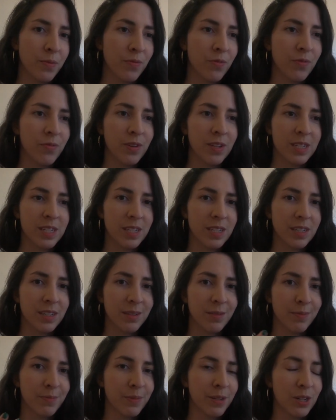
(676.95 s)
If it's
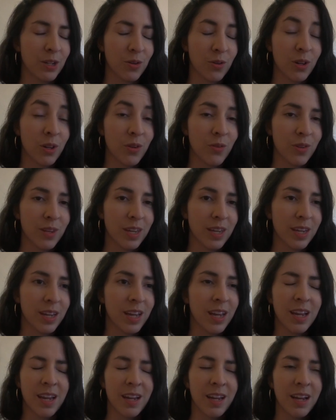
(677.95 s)
a clothing
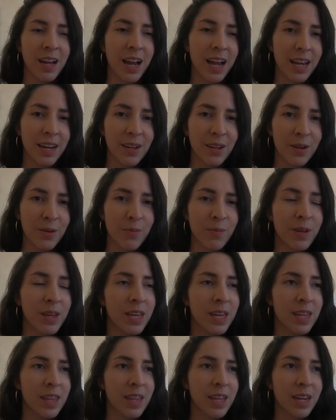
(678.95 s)
item,
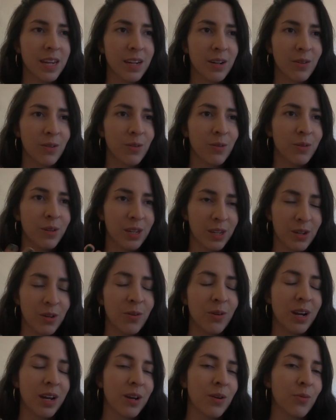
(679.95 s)
then it'll
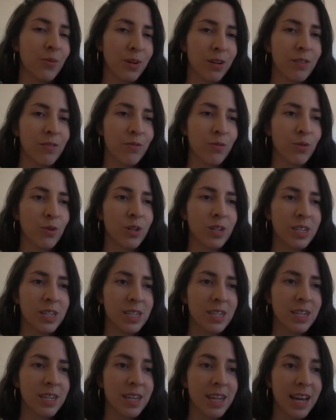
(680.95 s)
kind of
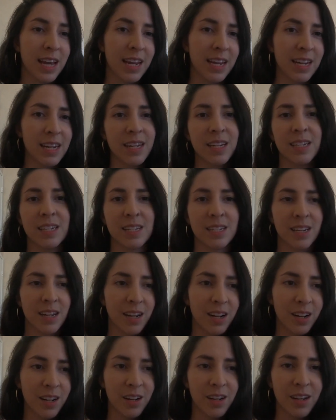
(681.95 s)
reinforce that it is
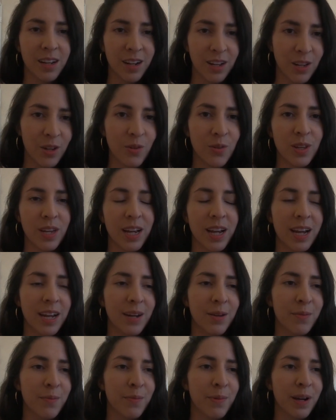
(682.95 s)
a clothing
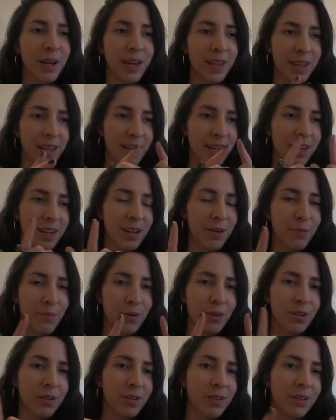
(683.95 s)
item by that
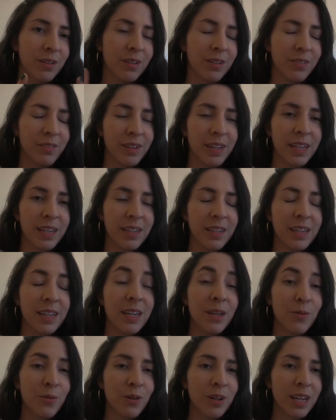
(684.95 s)
number of
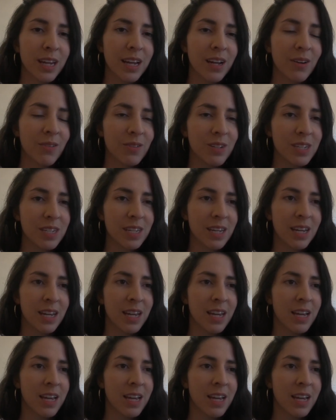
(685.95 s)
keyword counts.